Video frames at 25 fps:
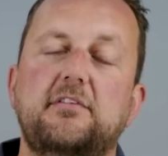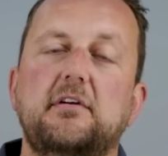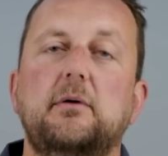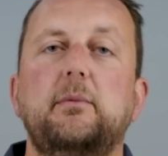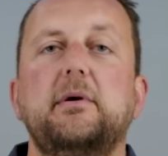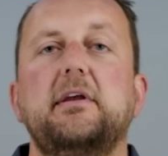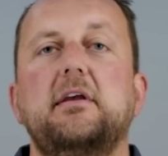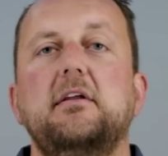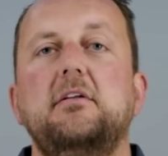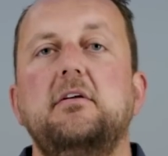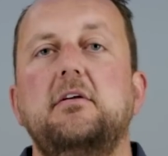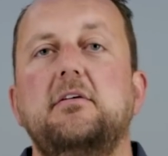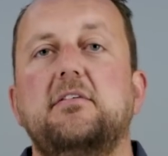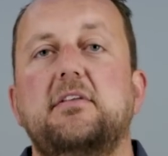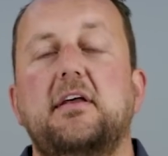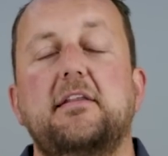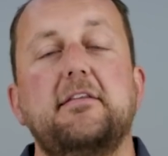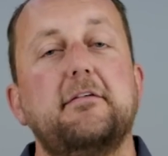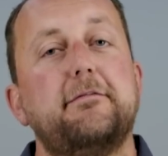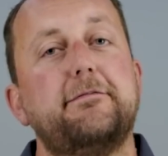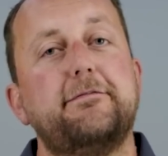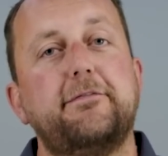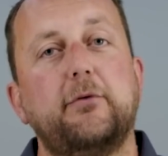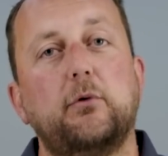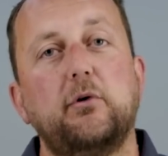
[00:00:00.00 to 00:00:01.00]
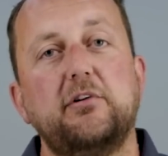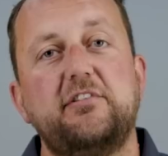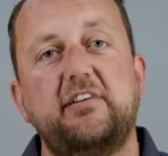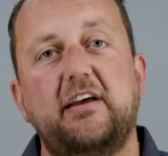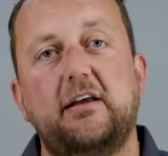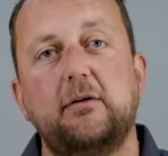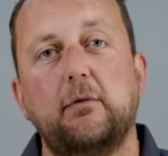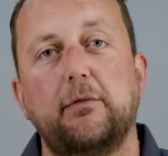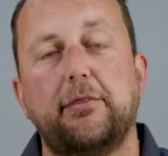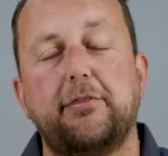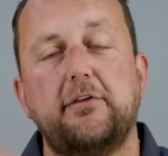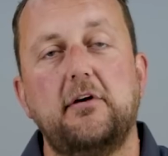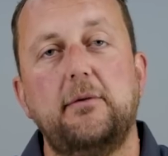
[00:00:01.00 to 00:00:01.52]
So we can use like the
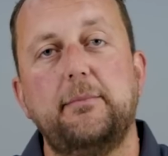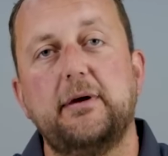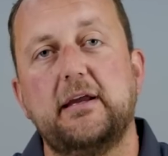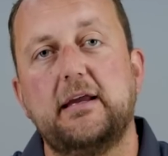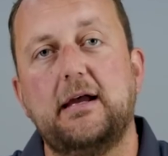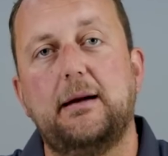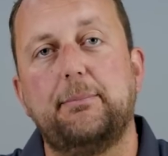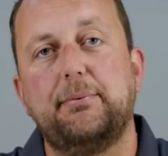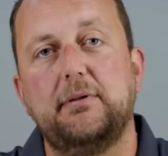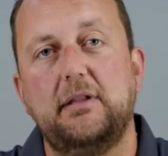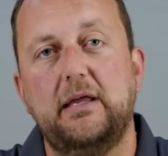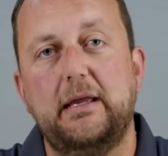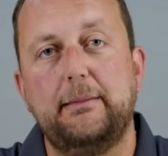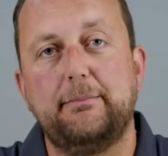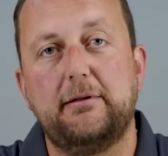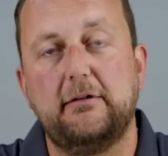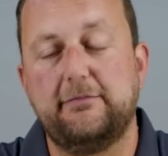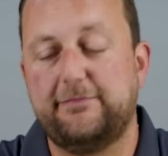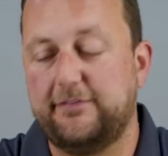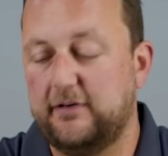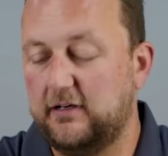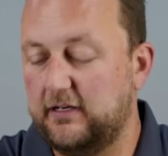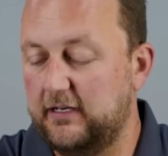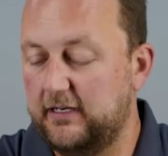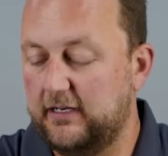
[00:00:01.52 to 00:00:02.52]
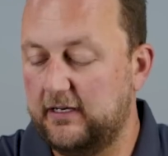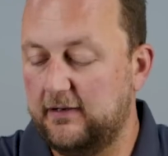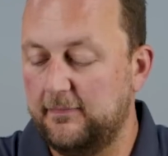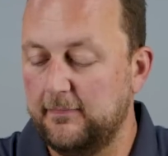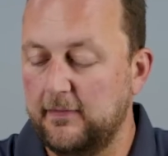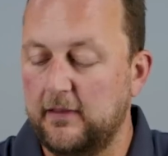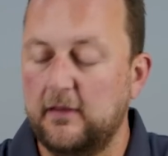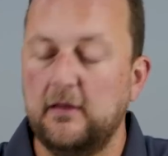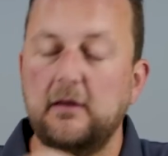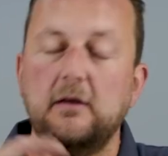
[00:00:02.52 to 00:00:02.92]
4-channel thermocouple amplifier,